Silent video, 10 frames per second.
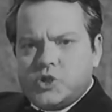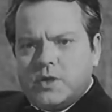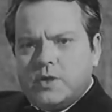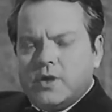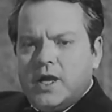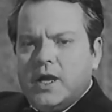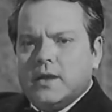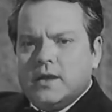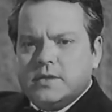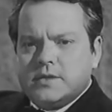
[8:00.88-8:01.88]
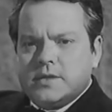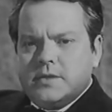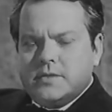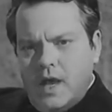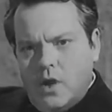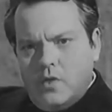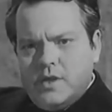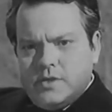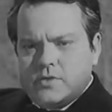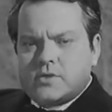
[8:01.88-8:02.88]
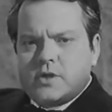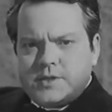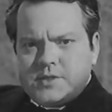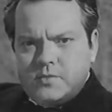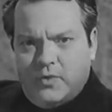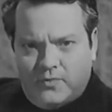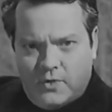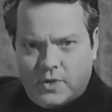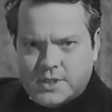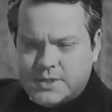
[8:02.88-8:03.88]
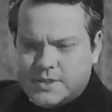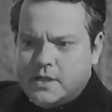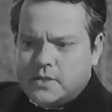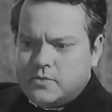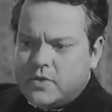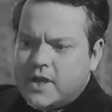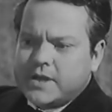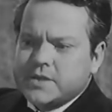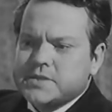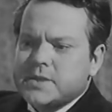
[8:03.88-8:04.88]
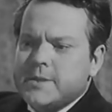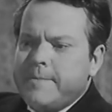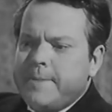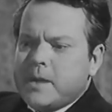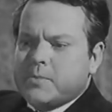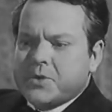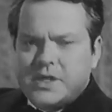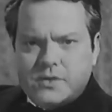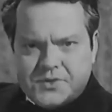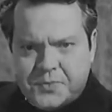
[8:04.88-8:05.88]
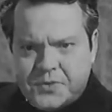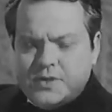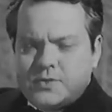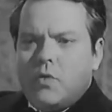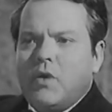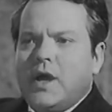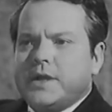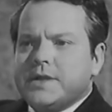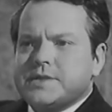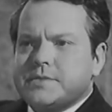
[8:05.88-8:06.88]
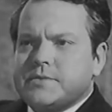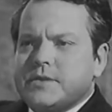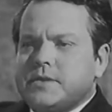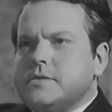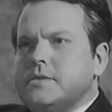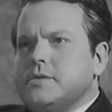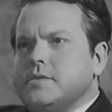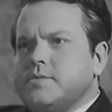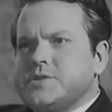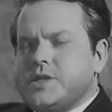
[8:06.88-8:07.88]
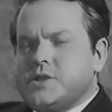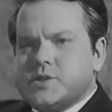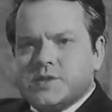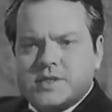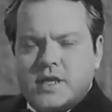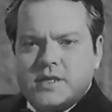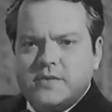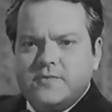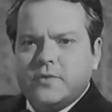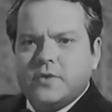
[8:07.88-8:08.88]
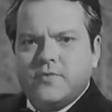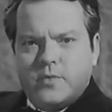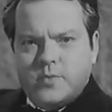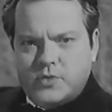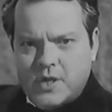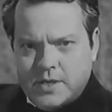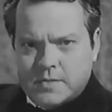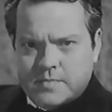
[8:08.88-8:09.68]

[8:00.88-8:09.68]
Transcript: corral, and now into trucks, and before, as I say, into wagons. Bonito was put into a wagon, and the procession started for Madrid.